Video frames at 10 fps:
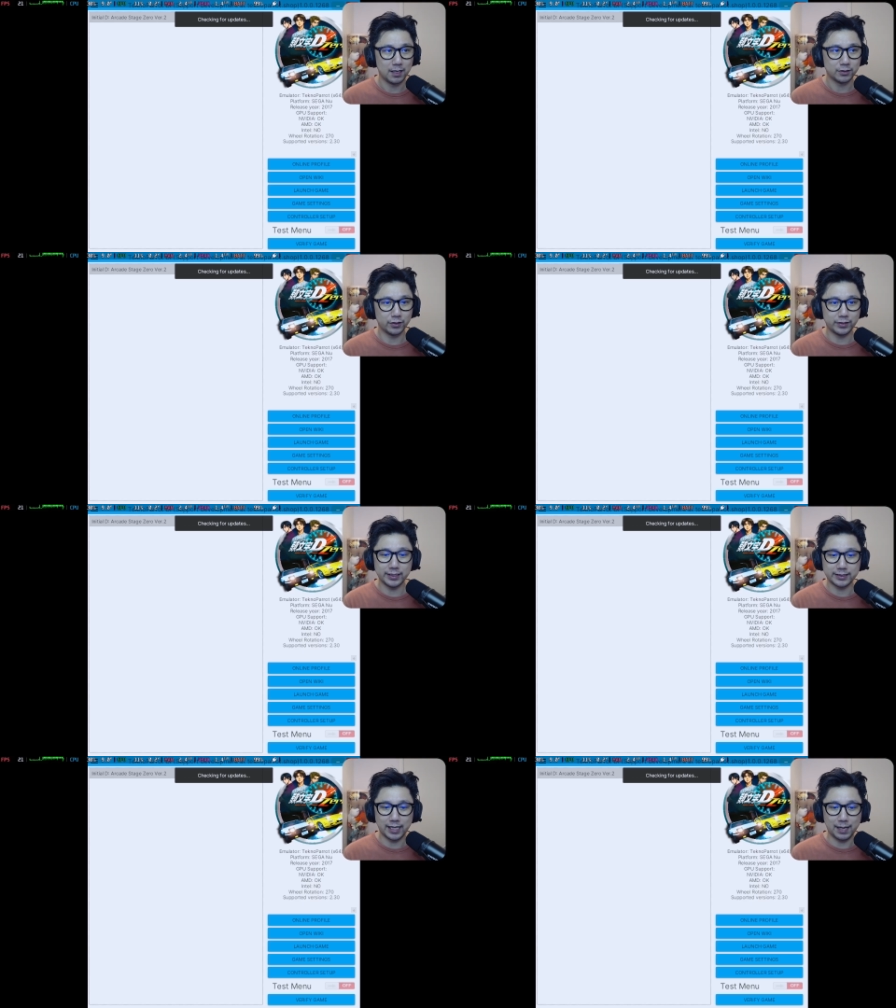So
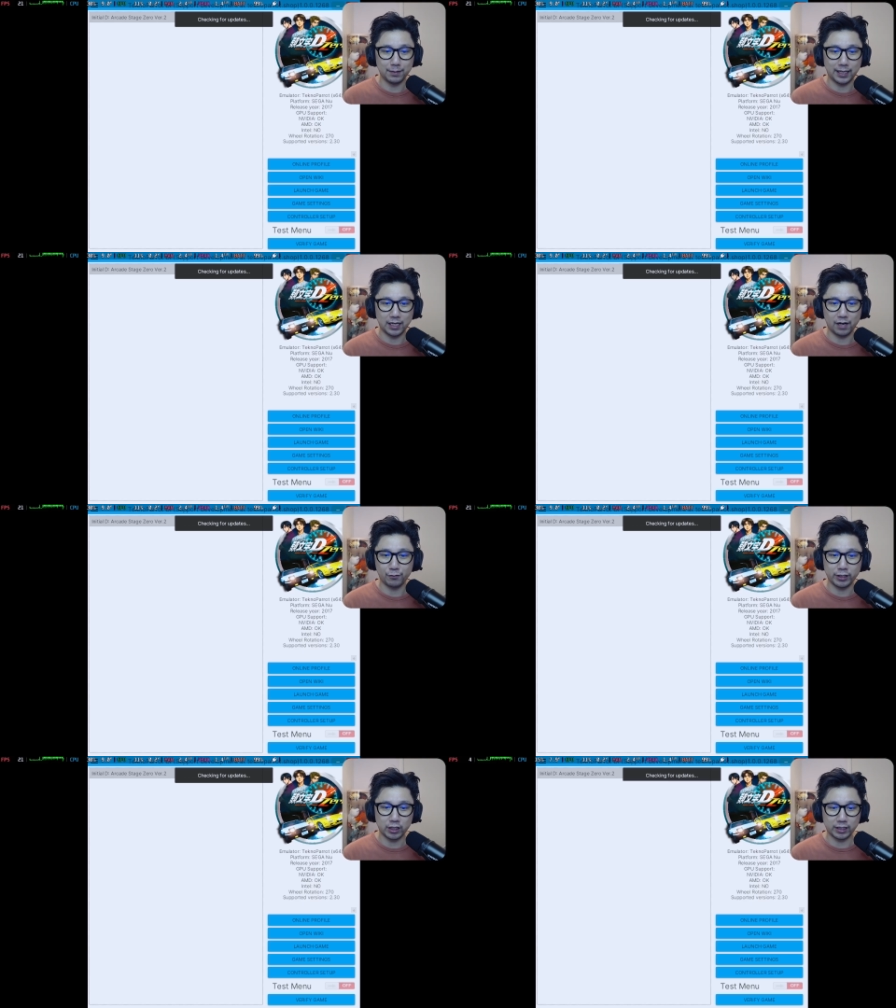this is the emulator. I've
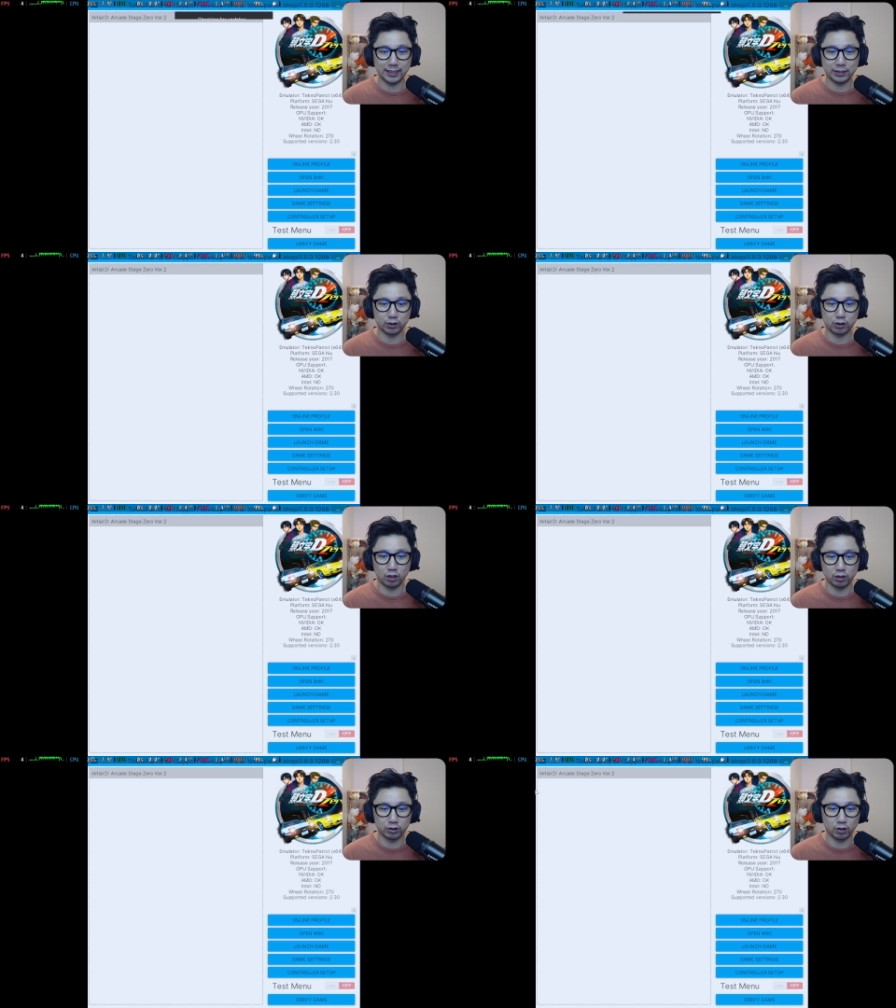already got it
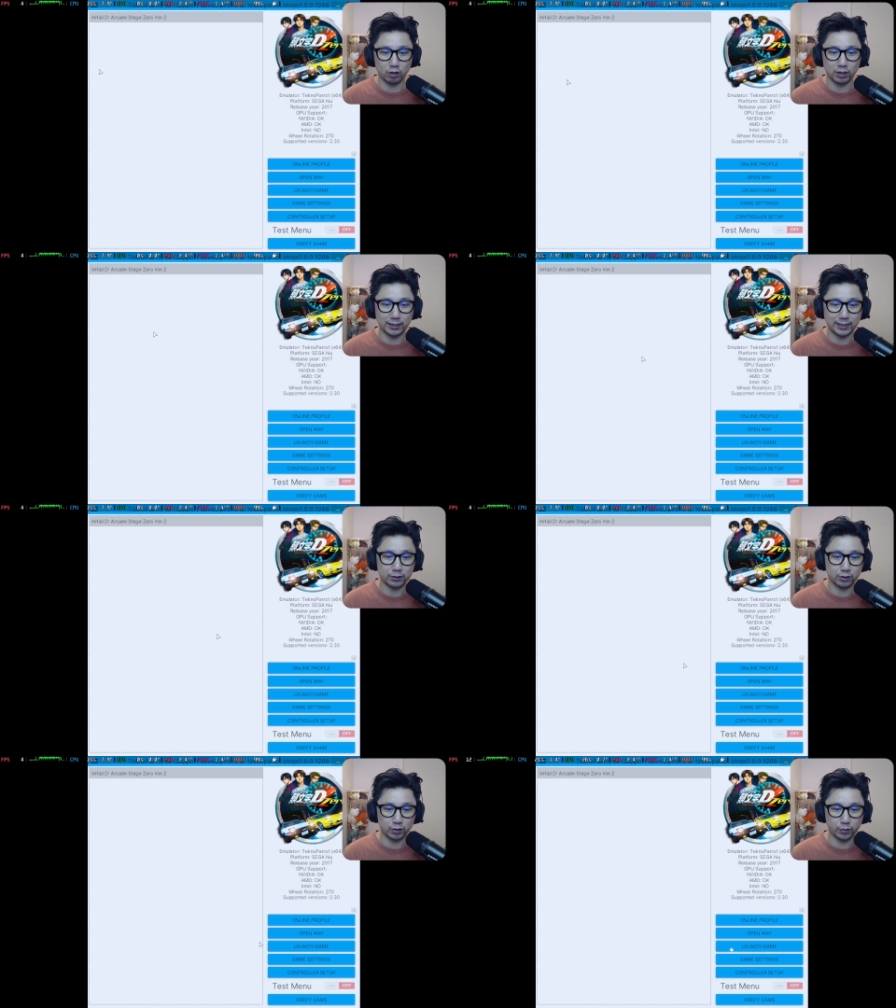installed. So all I need
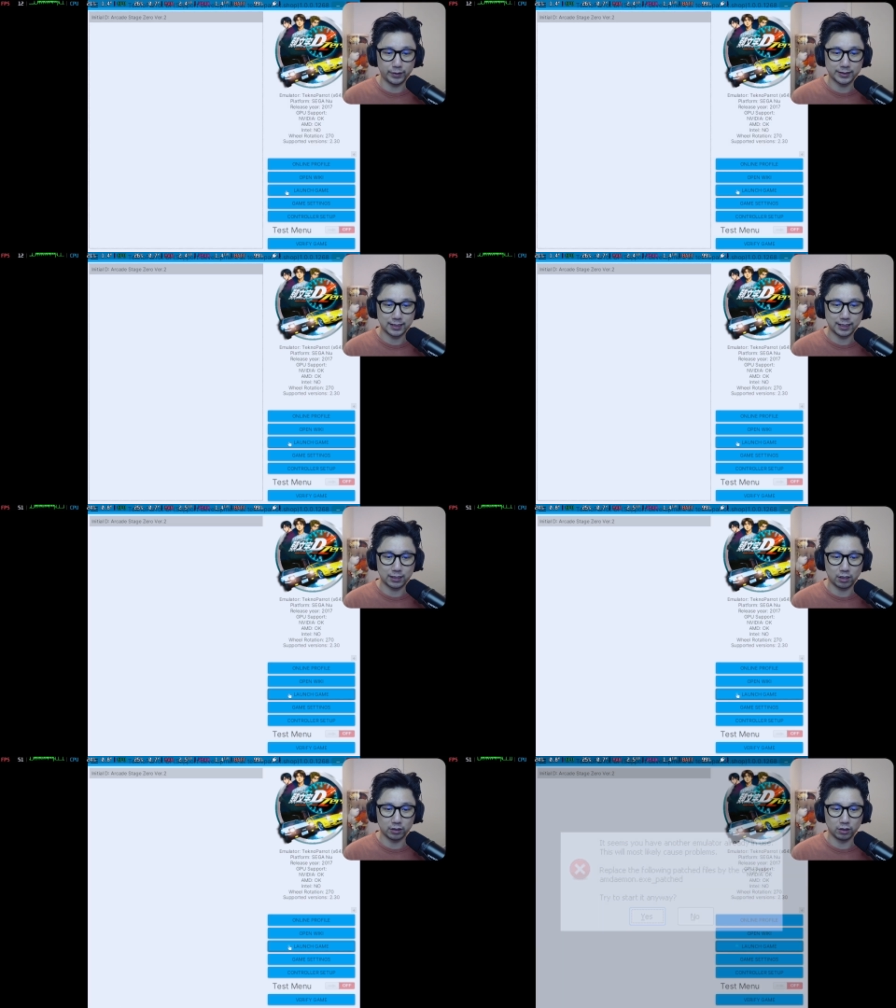to do is click
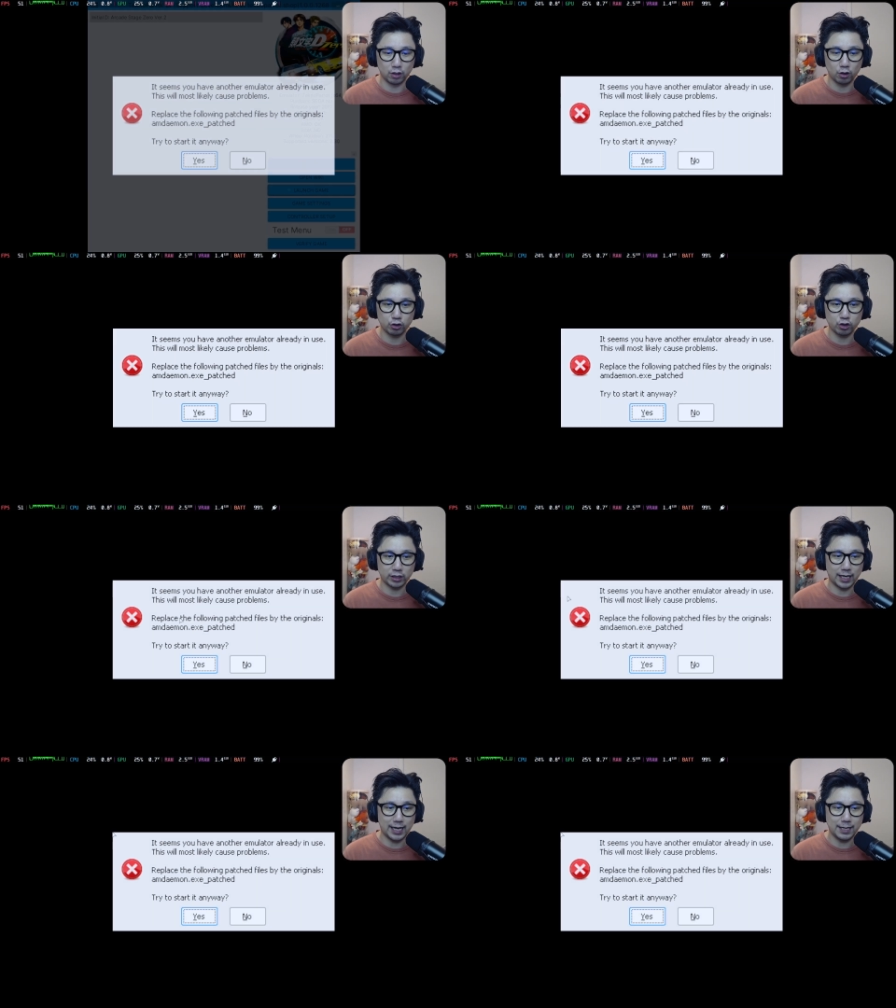on launch
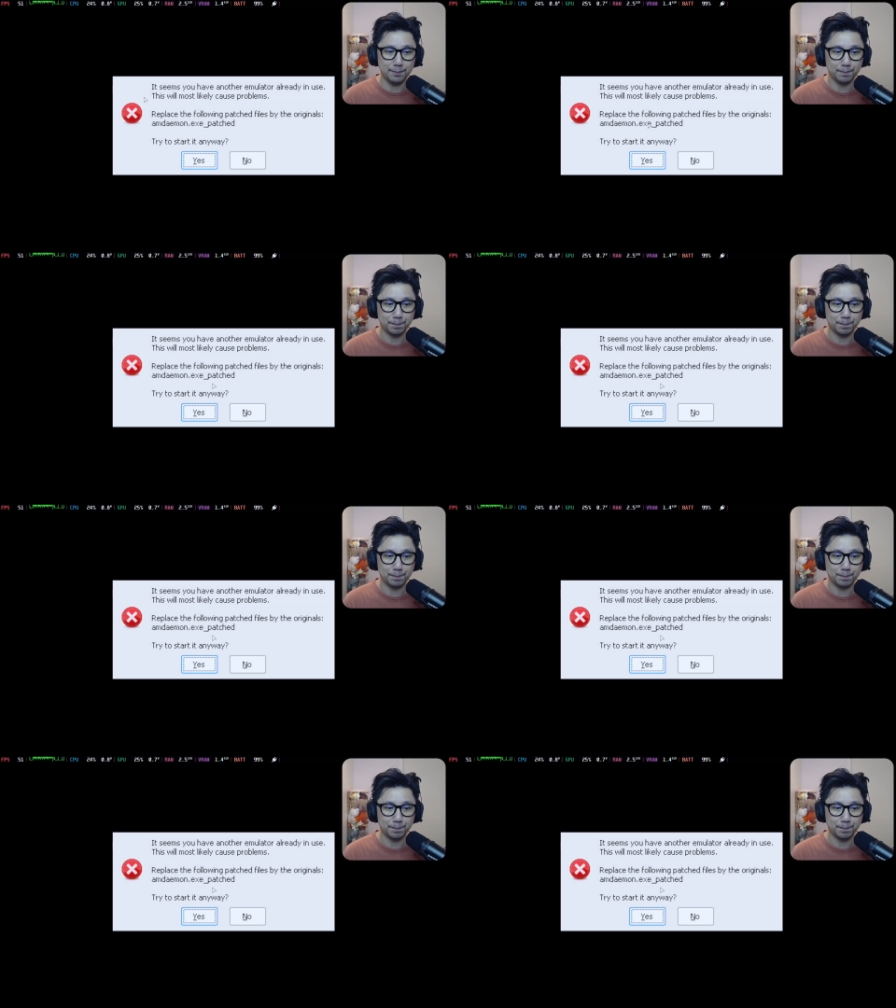game.